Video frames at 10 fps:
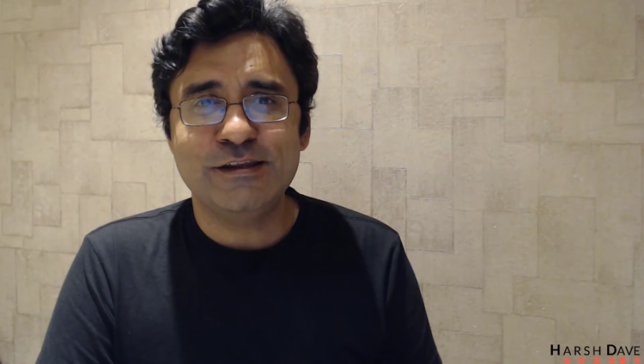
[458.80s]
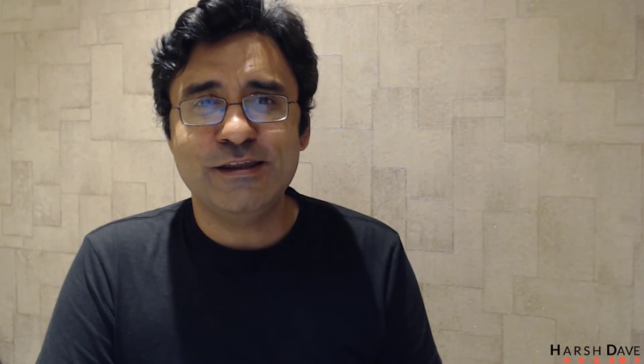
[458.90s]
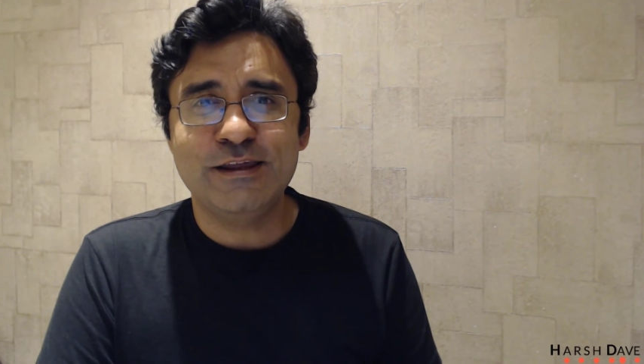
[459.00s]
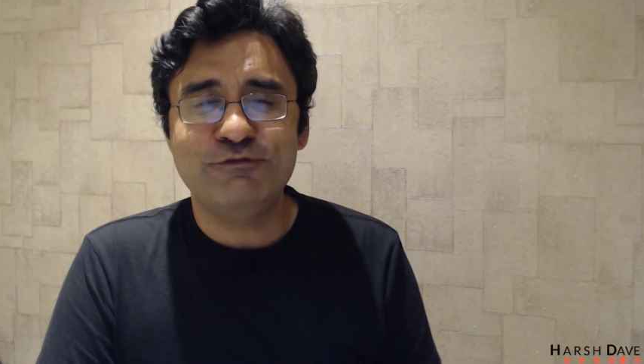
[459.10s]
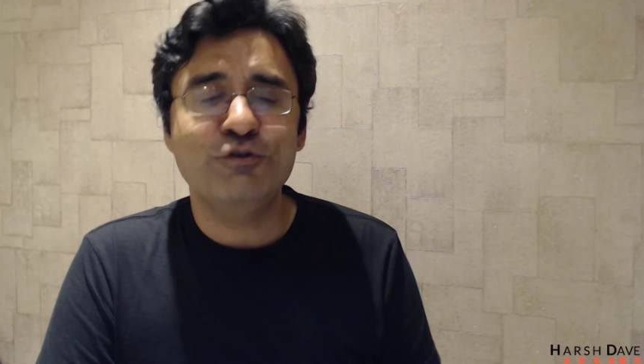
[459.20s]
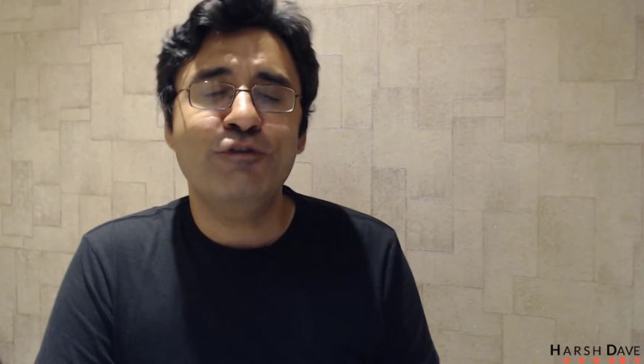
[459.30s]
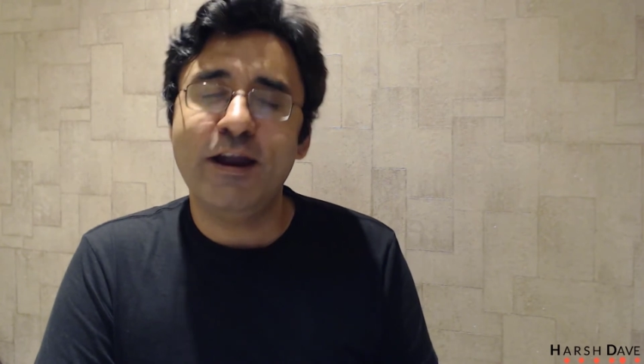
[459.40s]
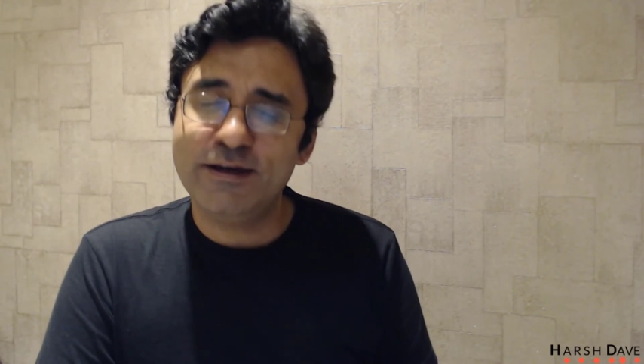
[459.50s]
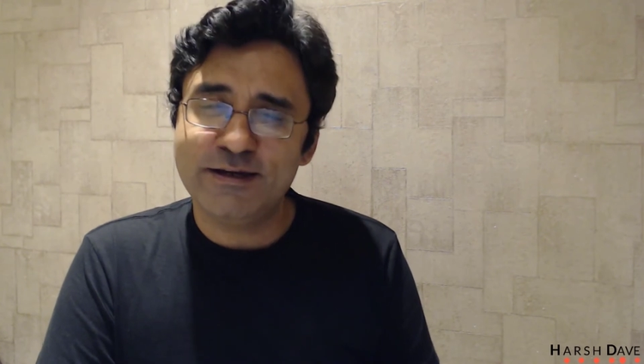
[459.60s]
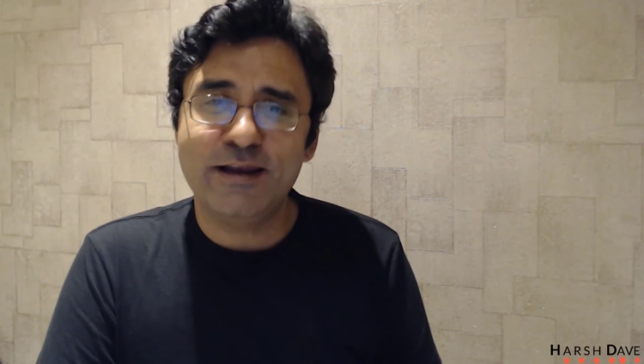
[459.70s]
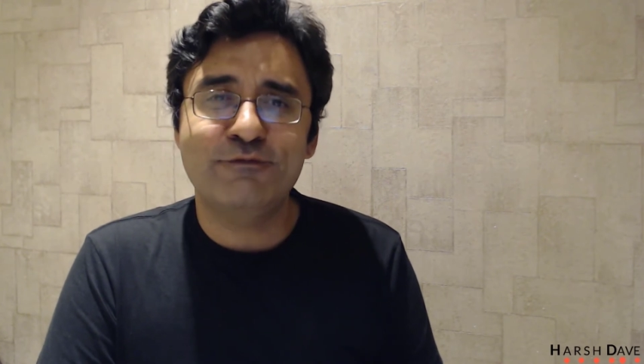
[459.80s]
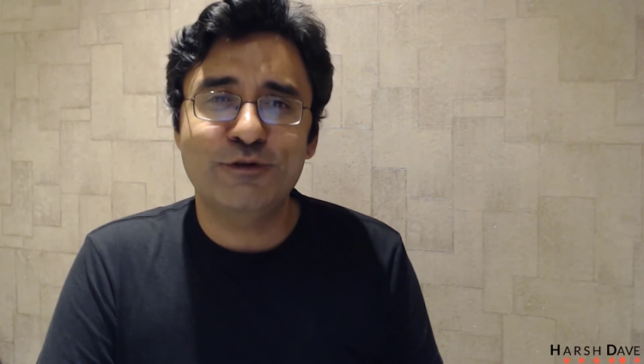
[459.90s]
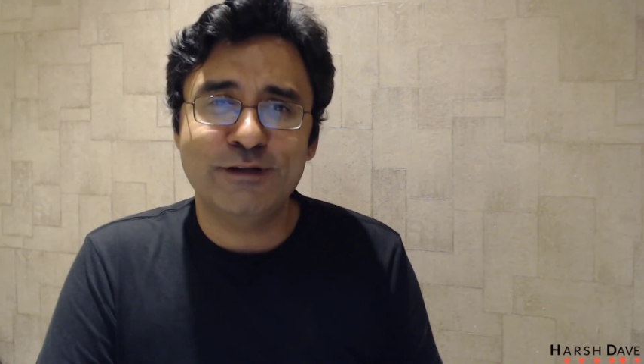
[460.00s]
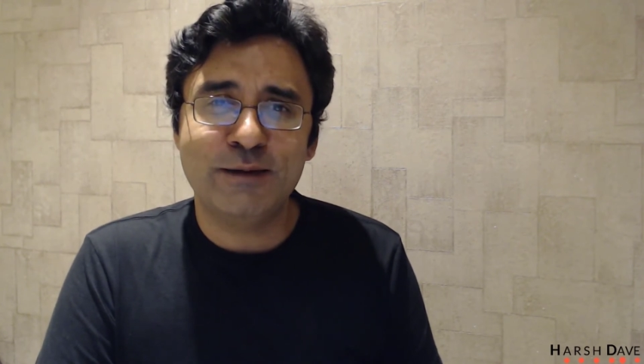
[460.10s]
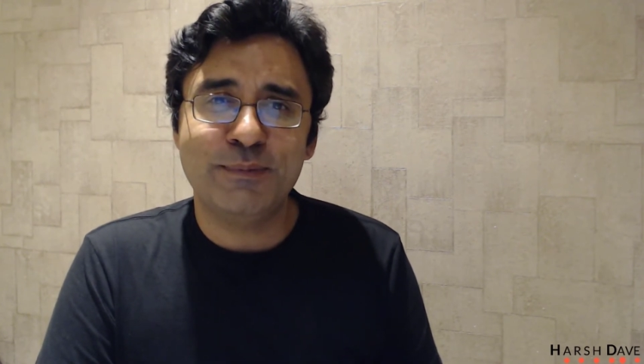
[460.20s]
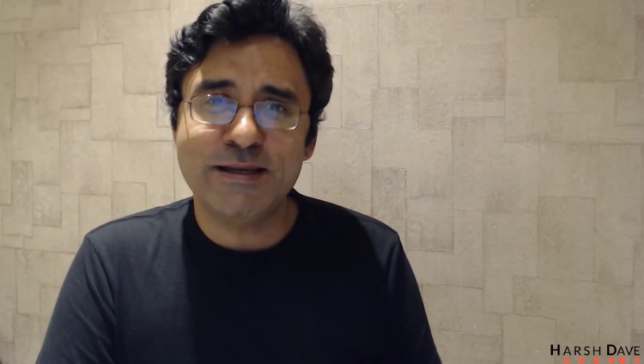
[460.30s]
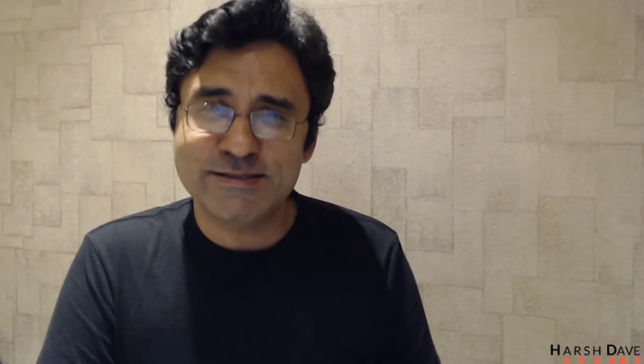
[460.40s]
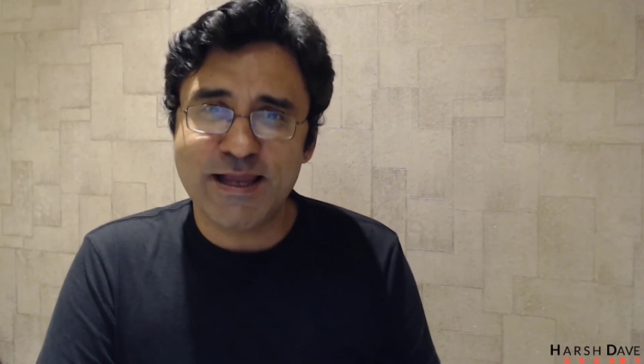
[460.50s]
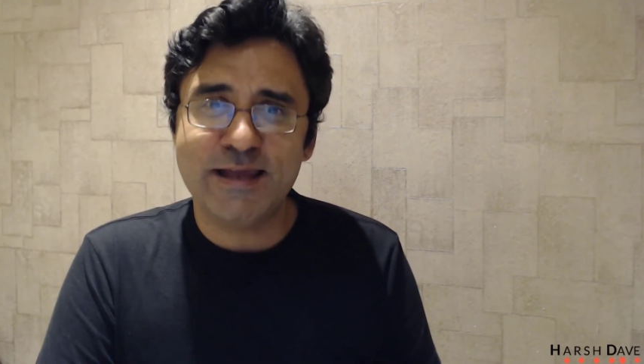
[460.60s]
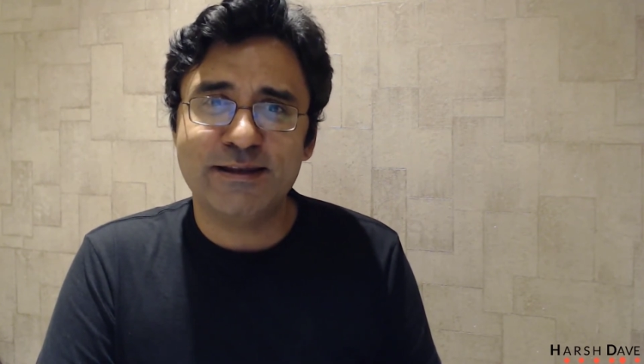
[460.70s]
if you find it helpful, then
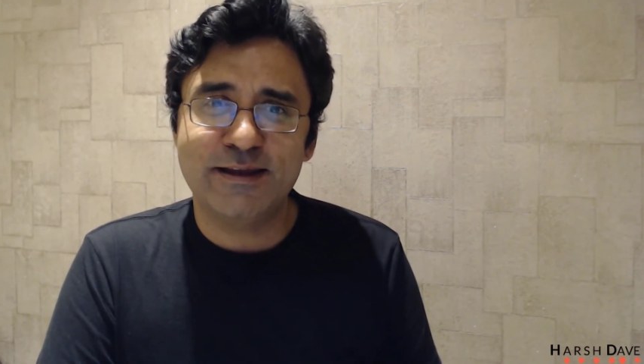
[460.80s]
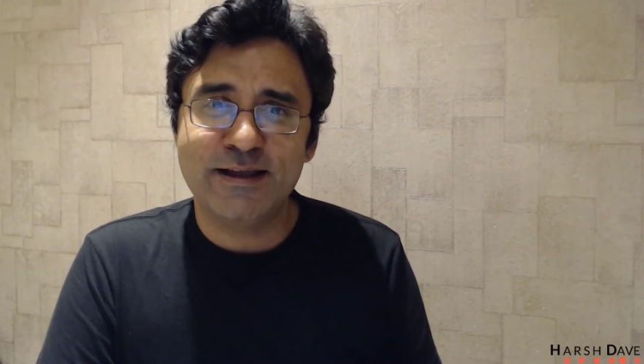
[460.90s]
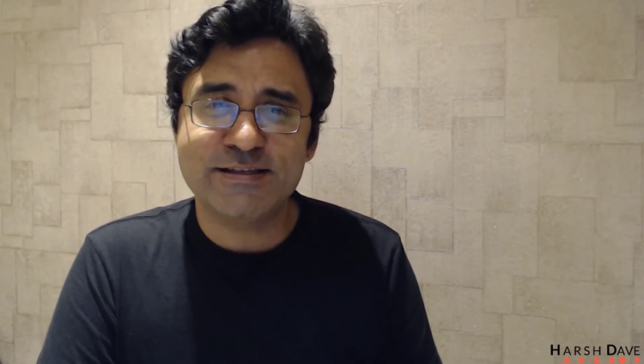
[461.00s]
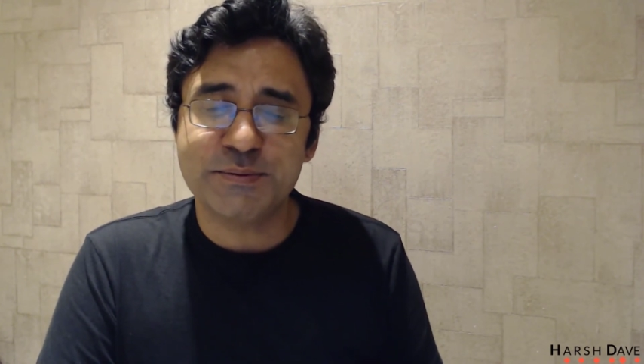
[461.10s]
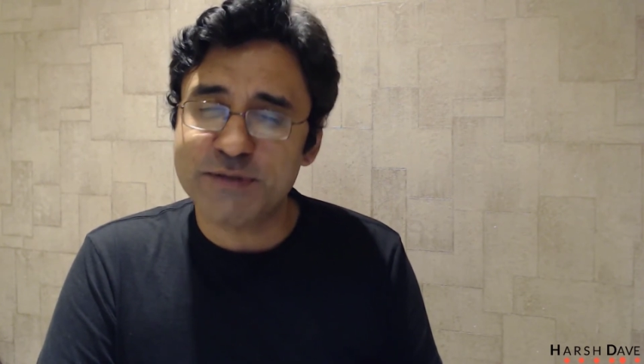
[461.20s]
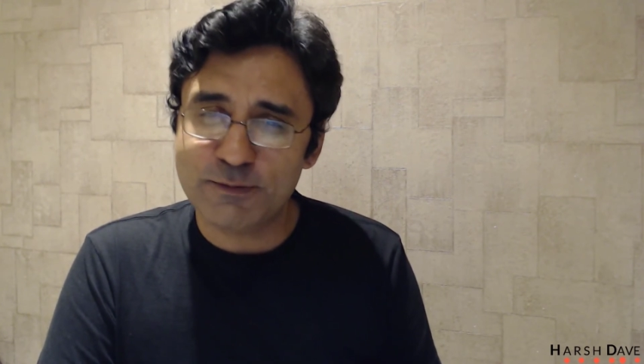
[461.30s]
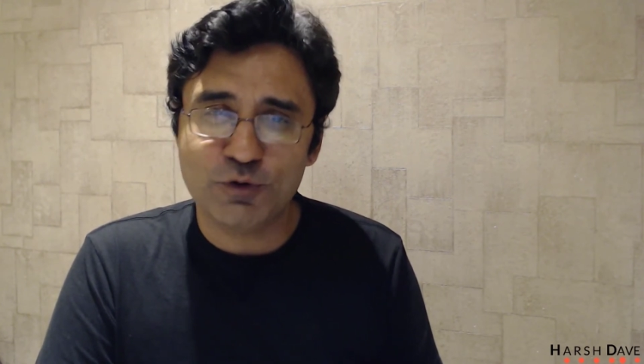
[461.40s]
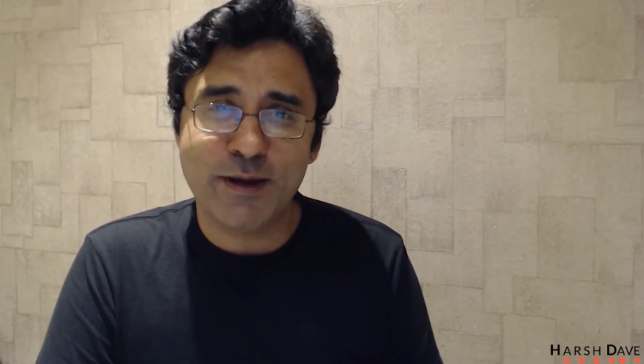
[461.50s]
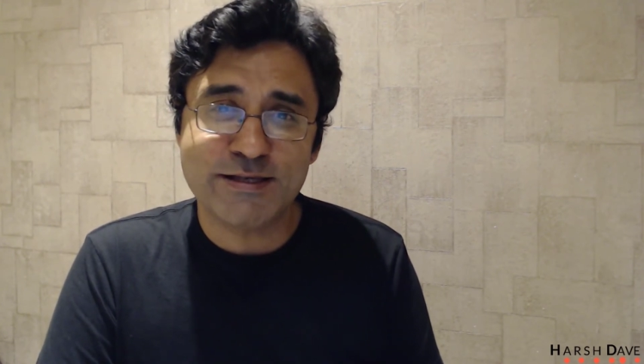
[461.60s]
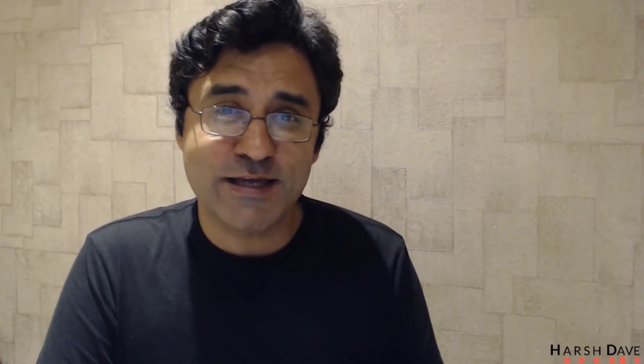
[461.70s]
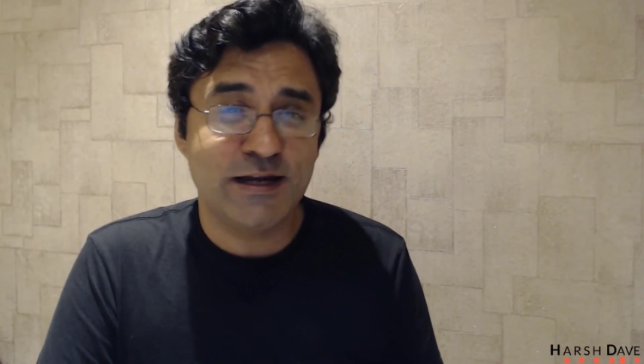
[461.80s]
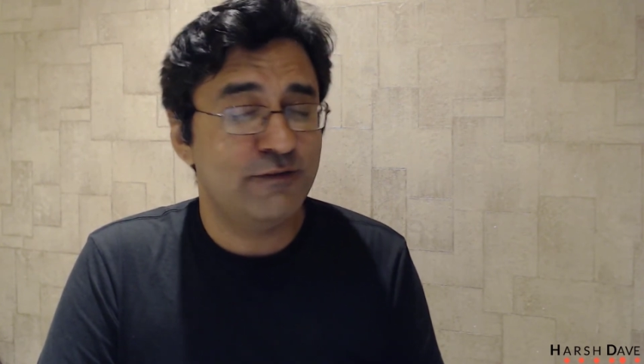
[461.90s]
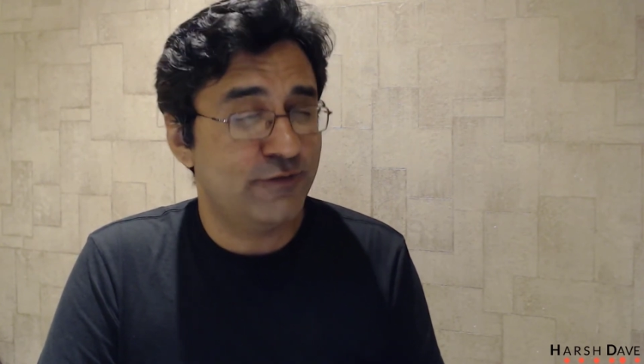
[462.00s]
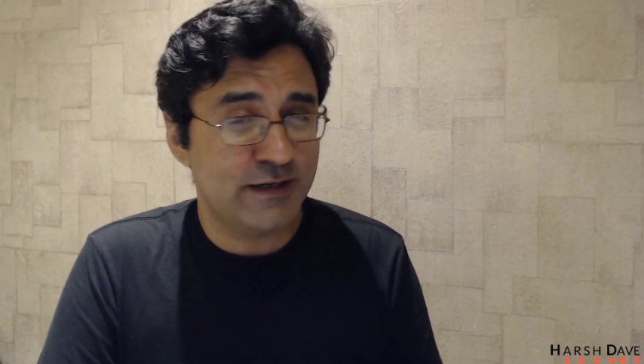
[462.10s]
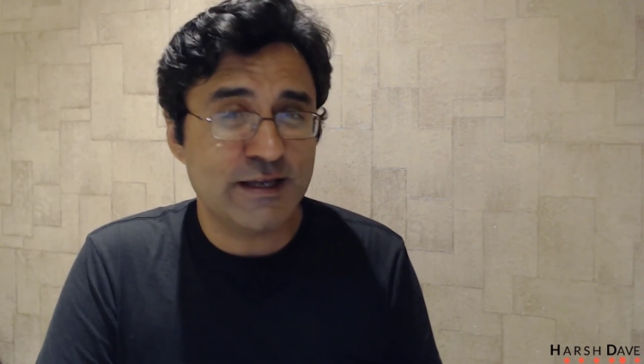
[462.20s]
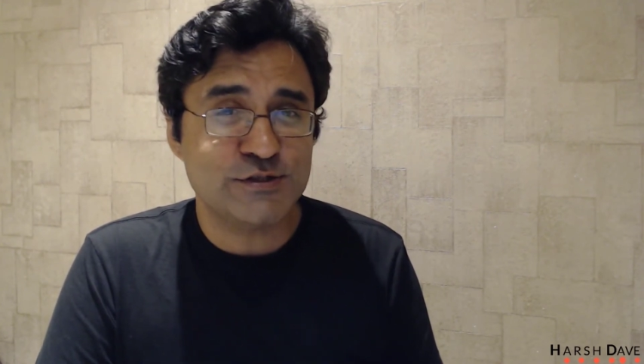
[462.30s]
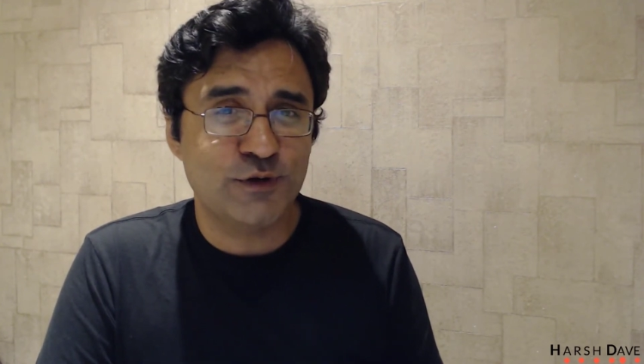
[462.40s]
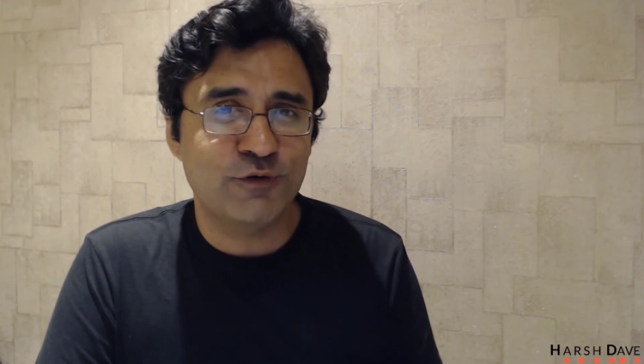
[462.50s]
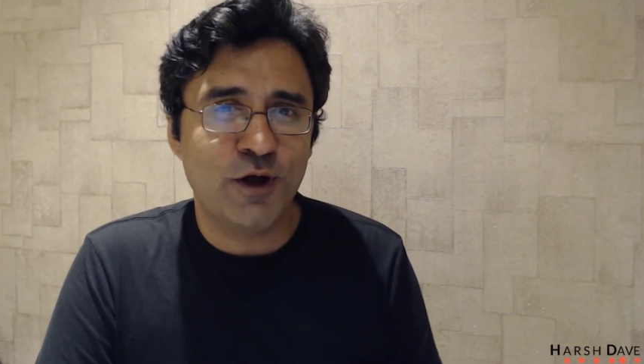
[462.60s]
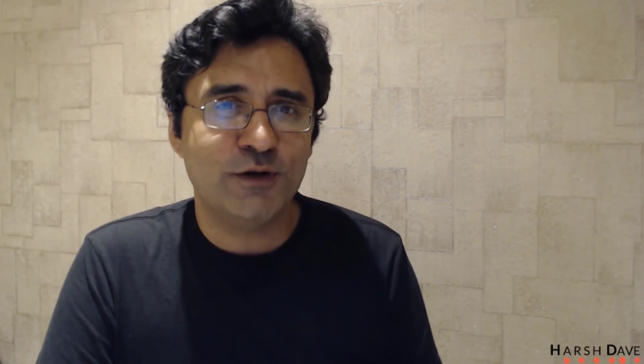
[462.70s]
please like and subscribe to my channel in case
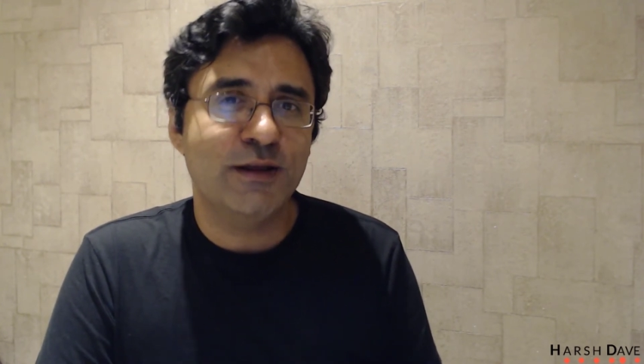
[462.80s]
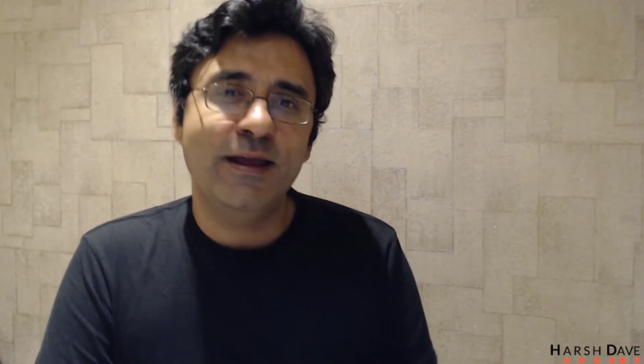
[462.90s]
you have not,